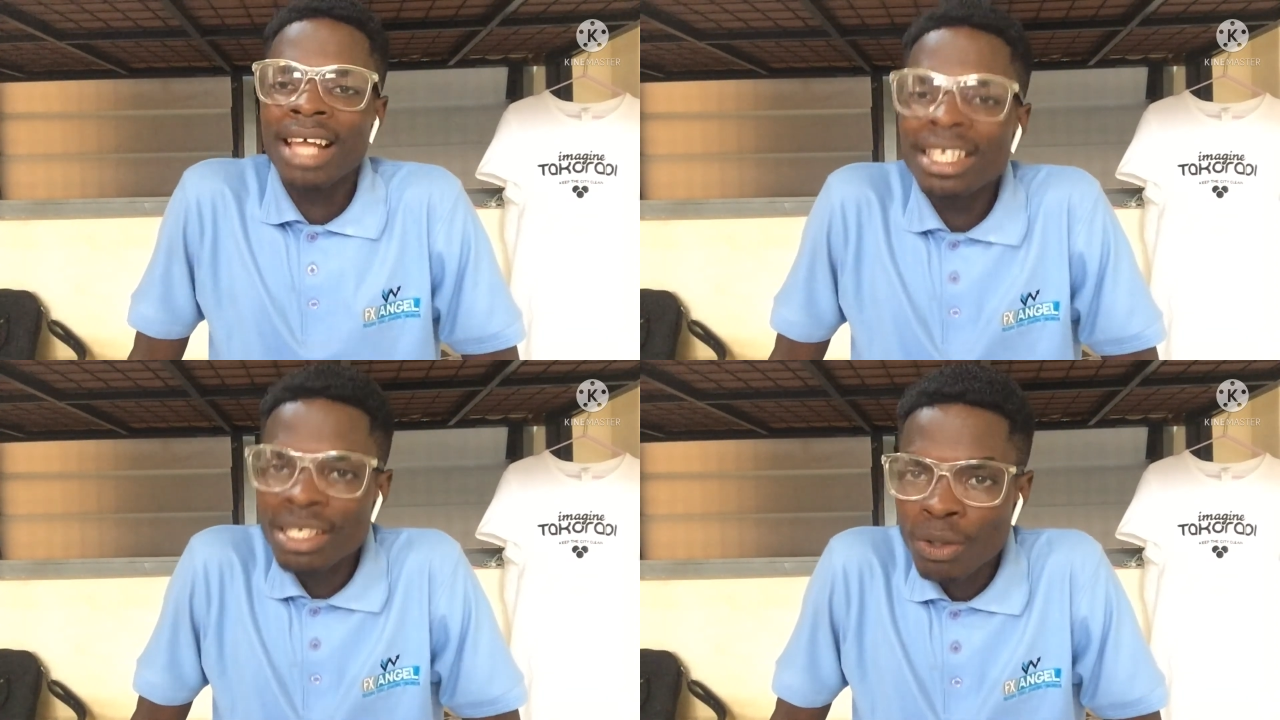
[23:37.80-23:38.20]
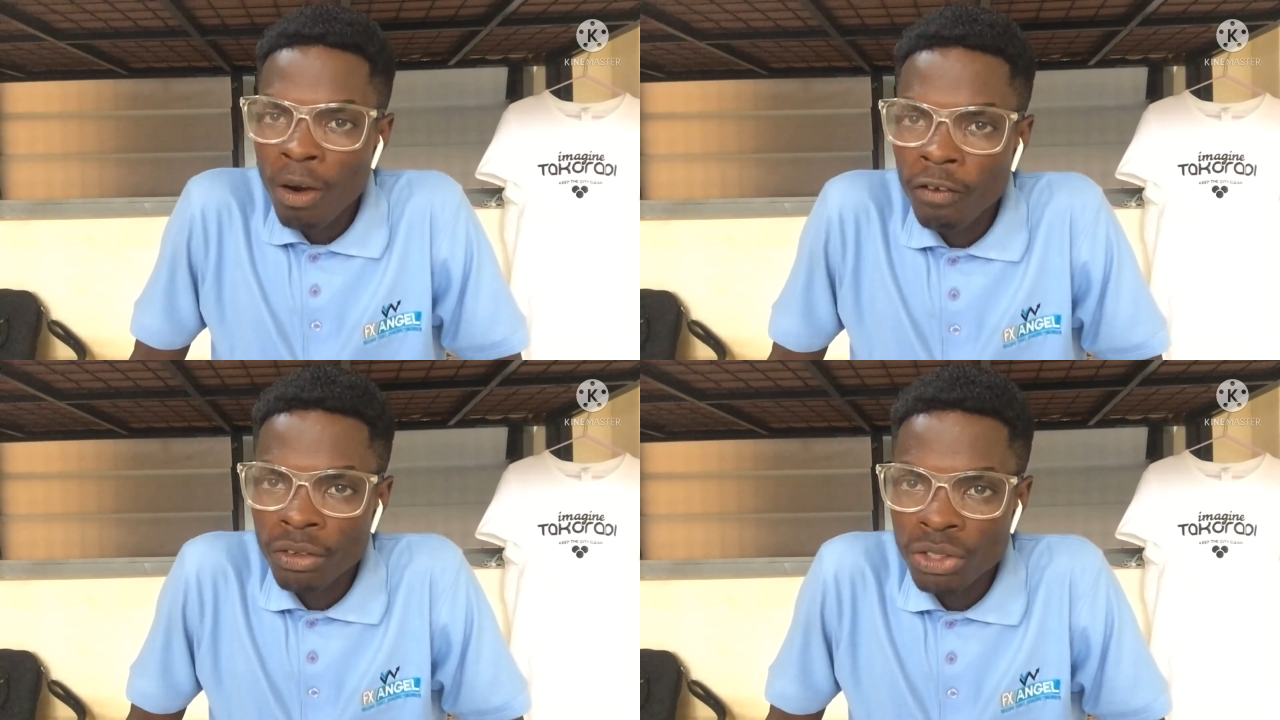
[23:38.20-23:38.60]
that is
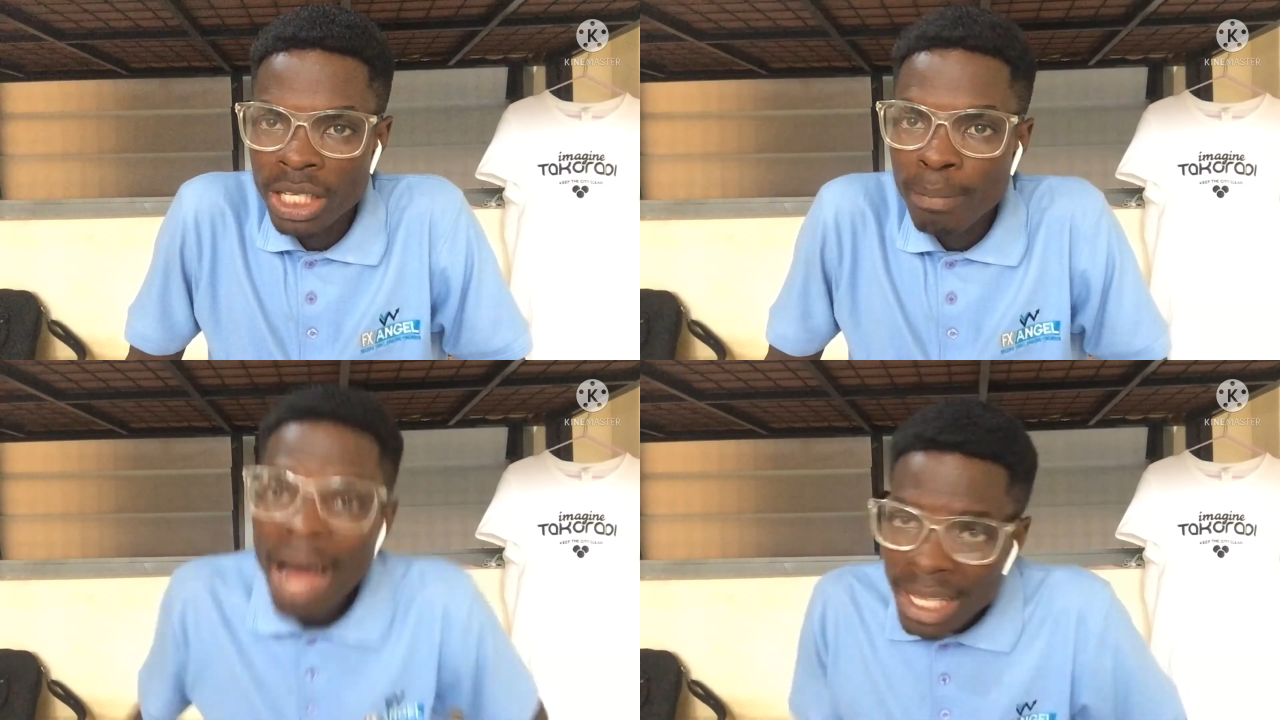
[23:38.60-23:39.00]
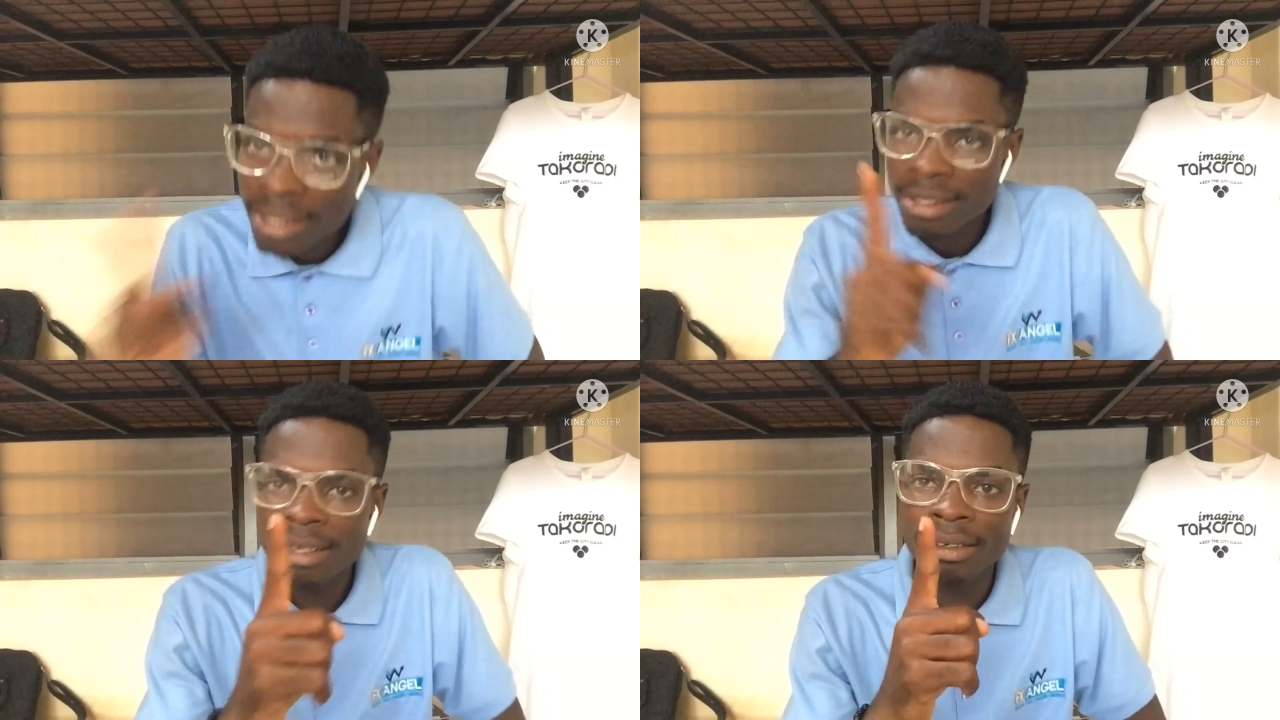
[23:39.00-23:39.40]
all for today,
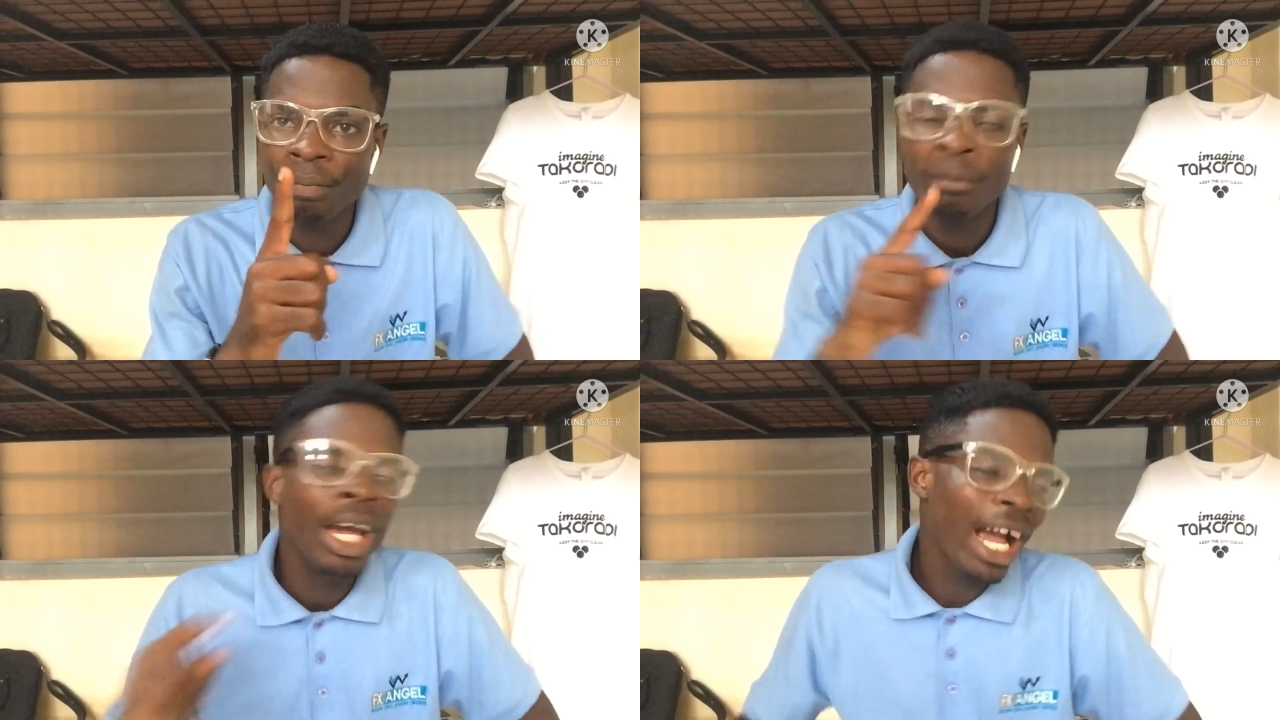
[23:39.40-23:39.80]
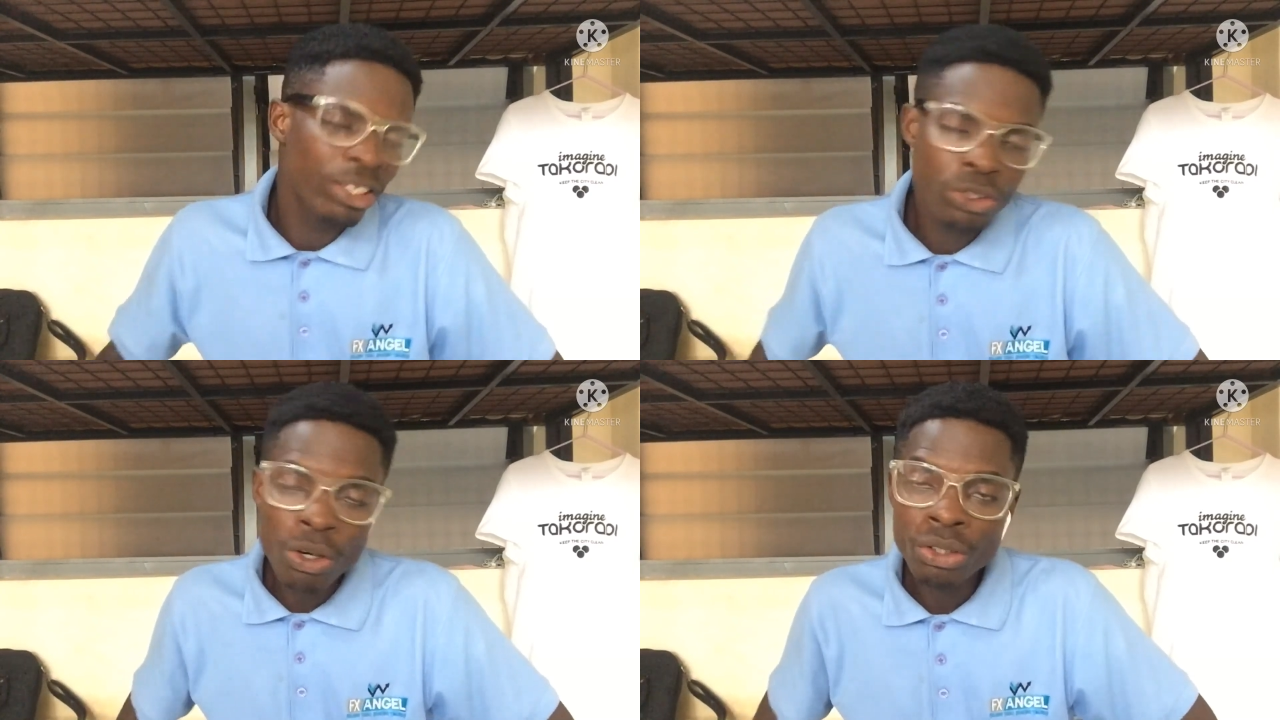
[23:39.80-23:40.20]
but
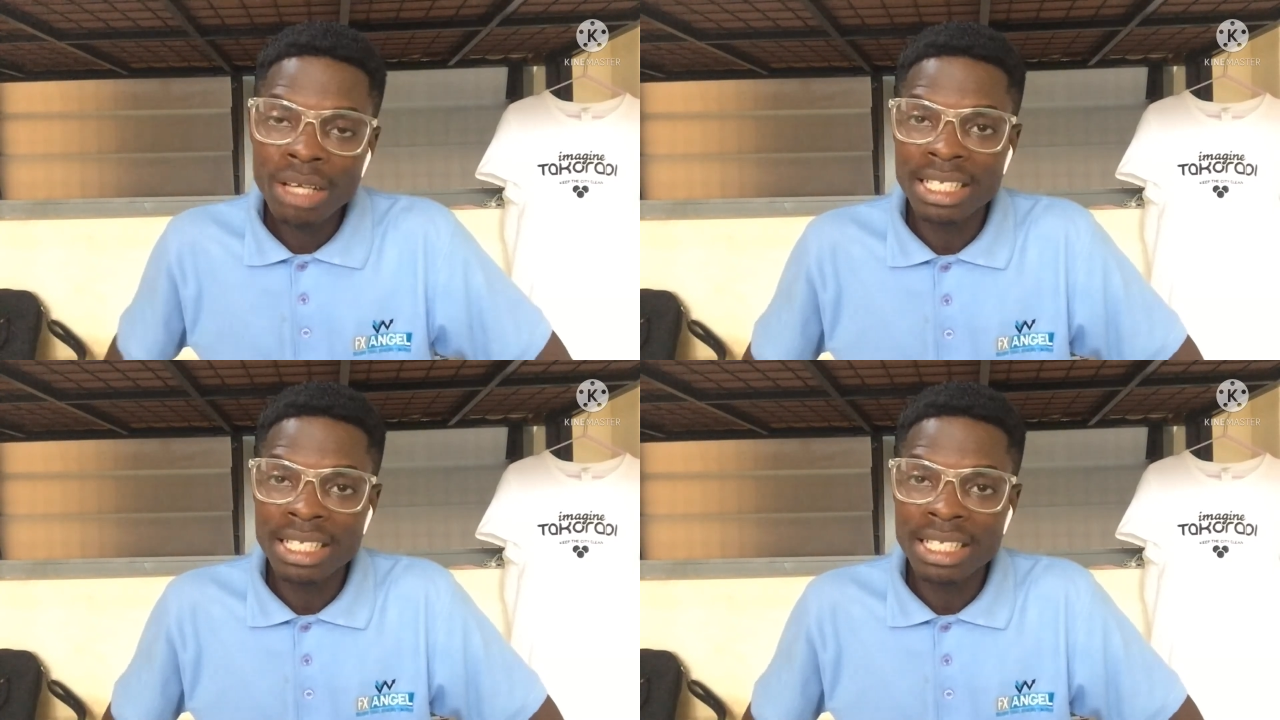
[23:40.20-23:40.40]
I told you